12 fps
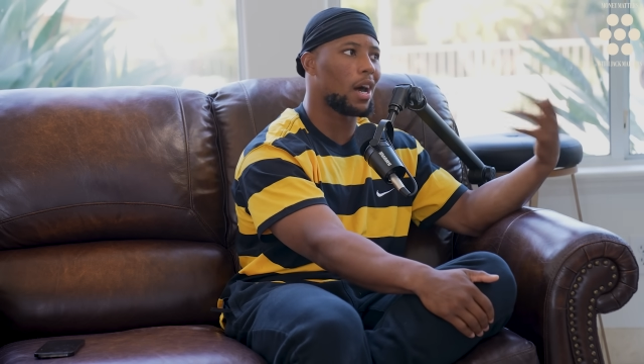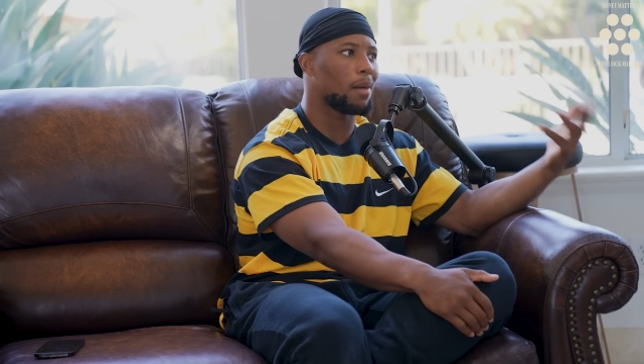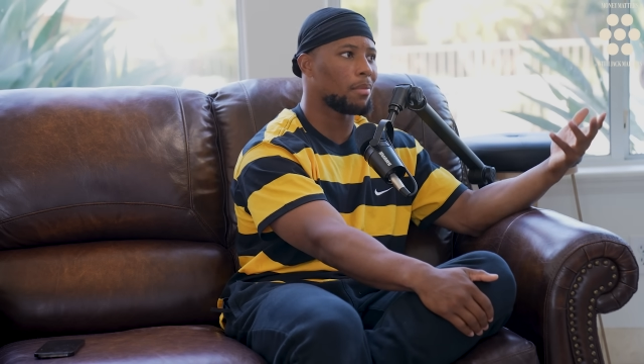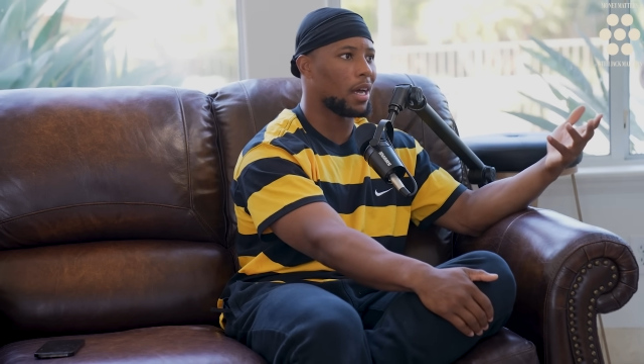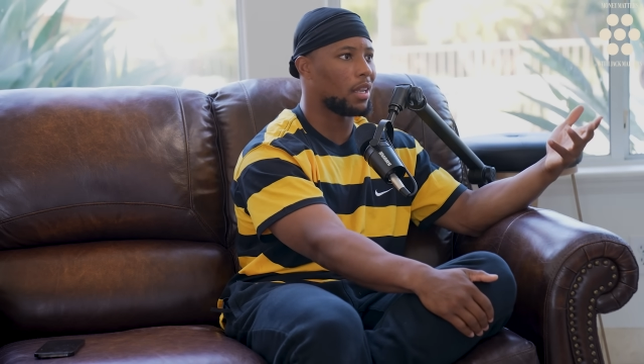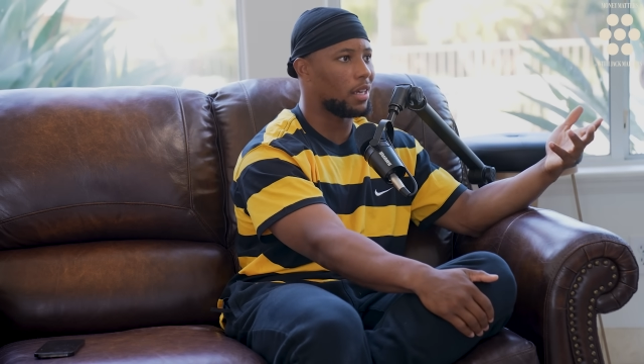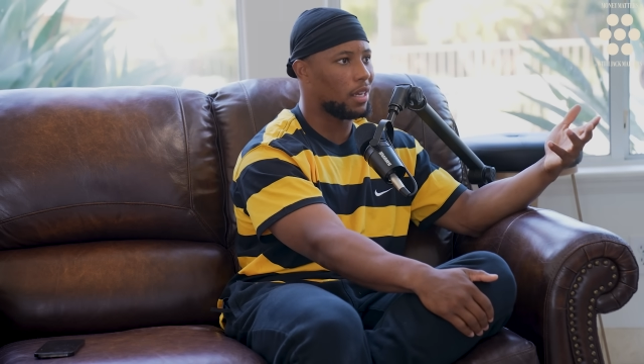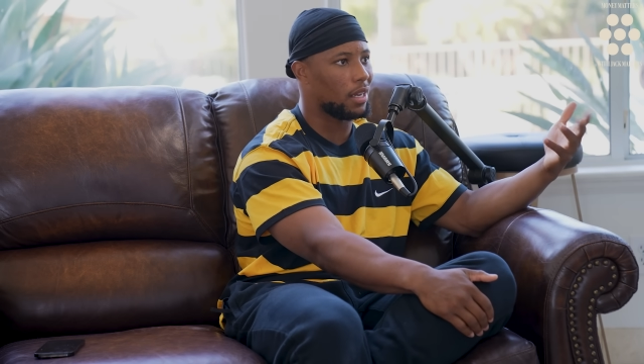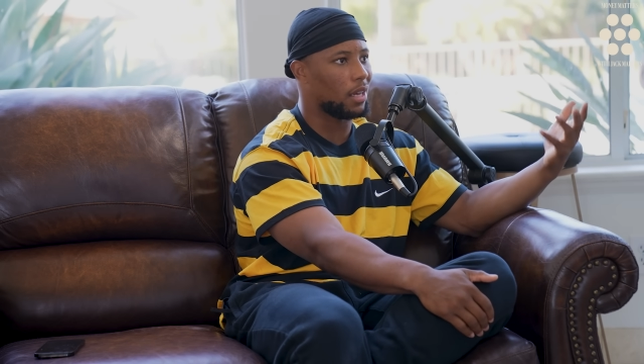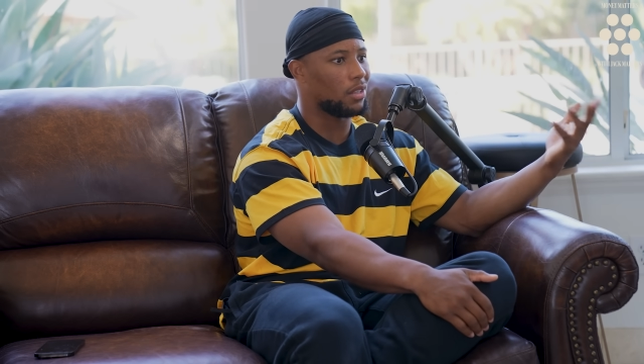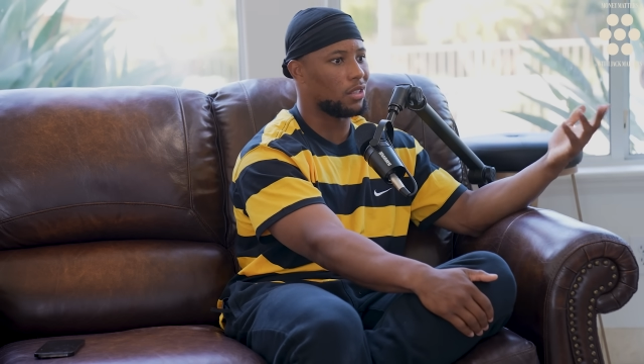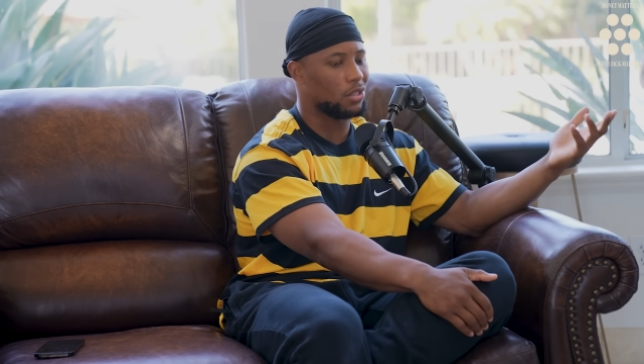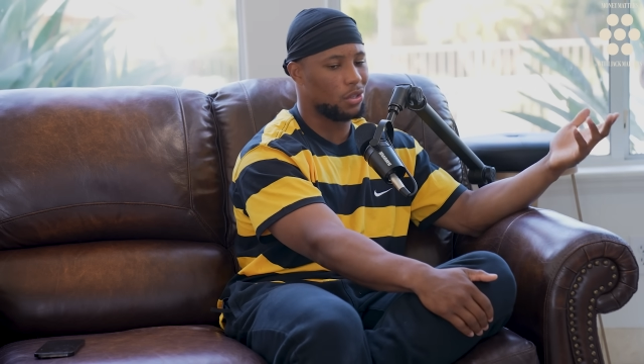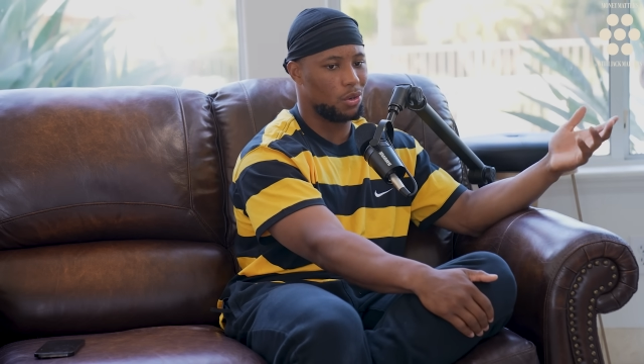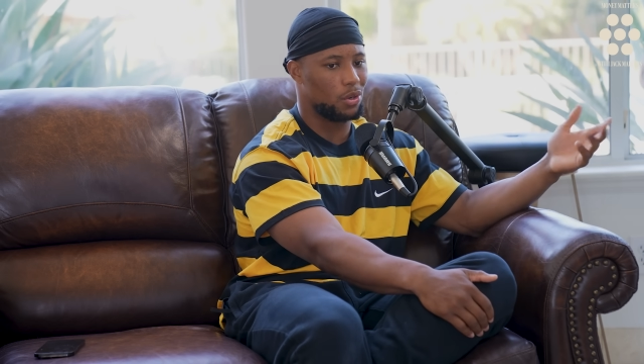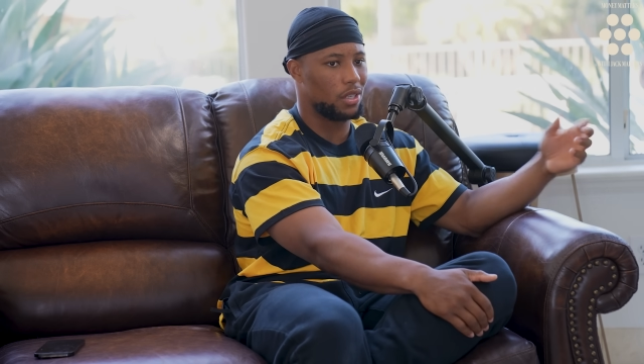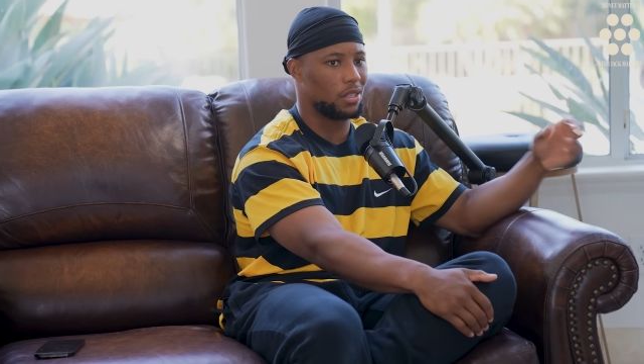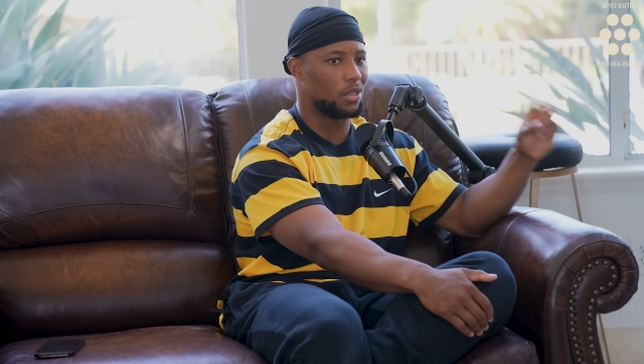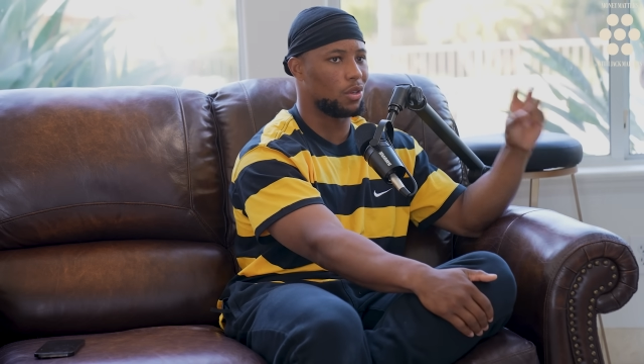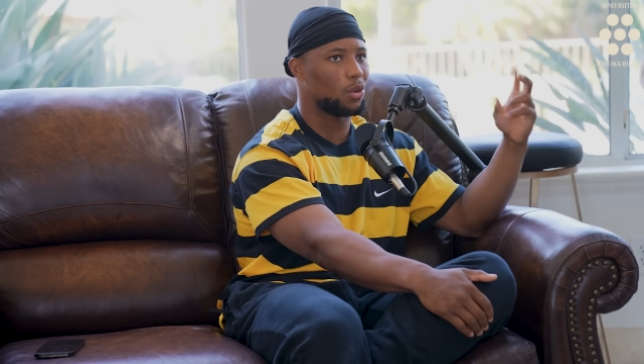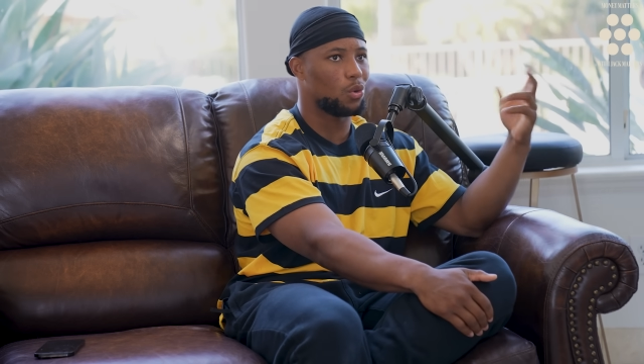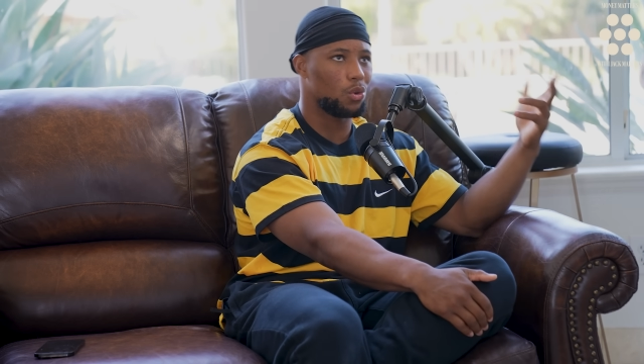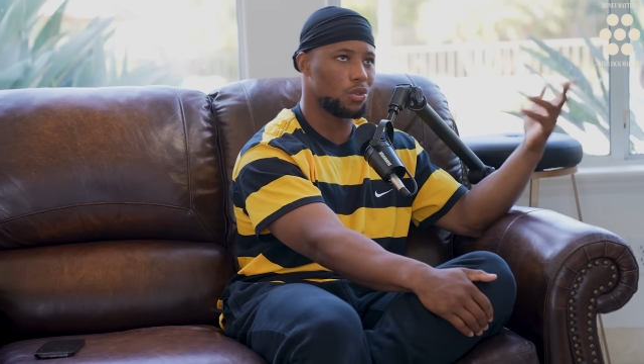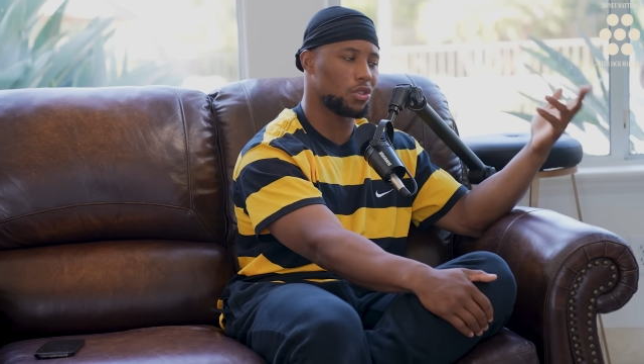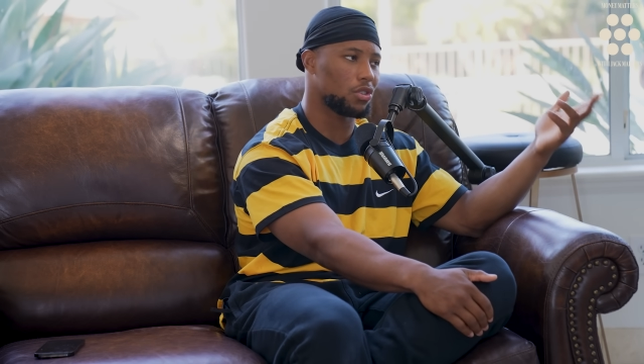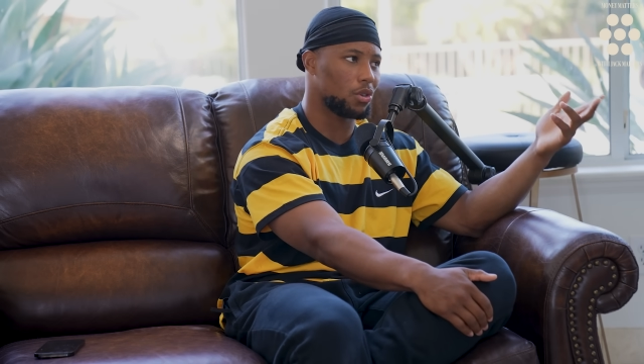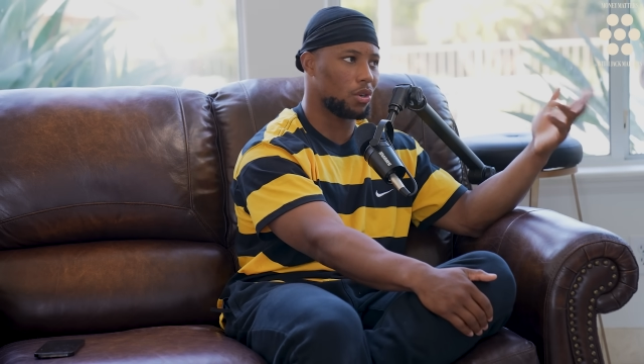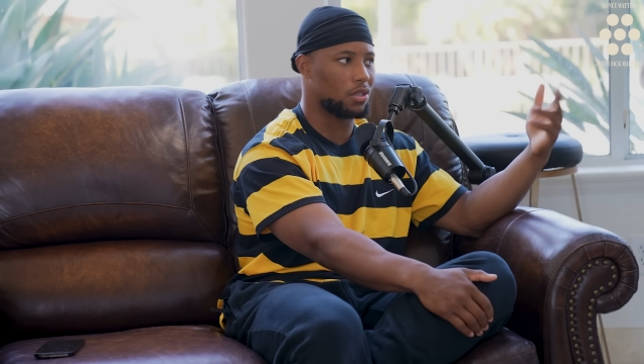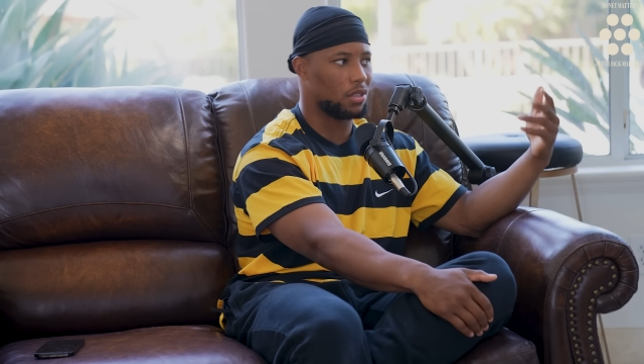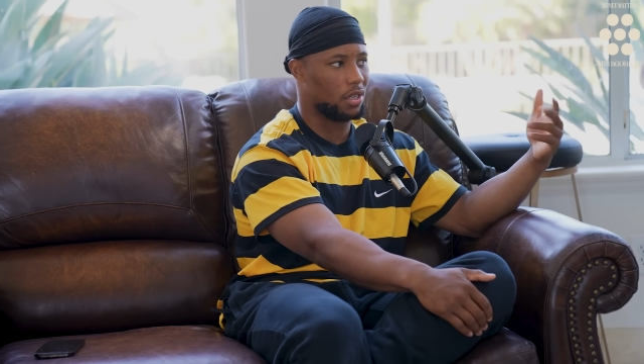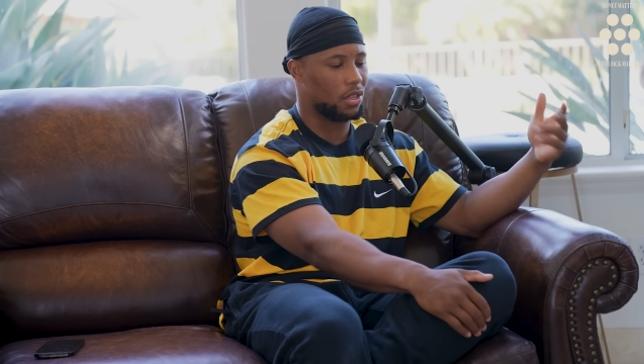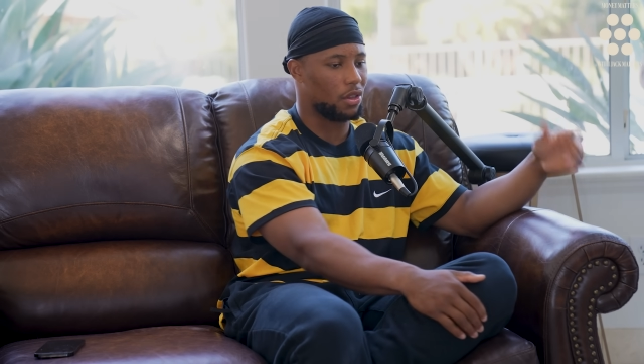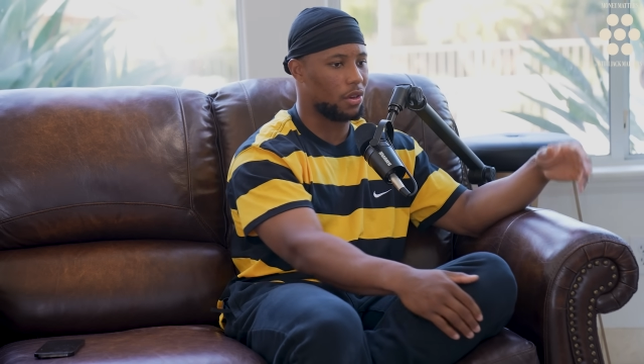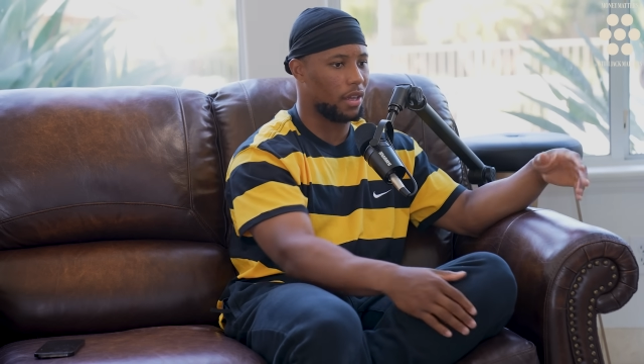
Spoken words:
I'm not leaking out these stories and who's the source and then the third.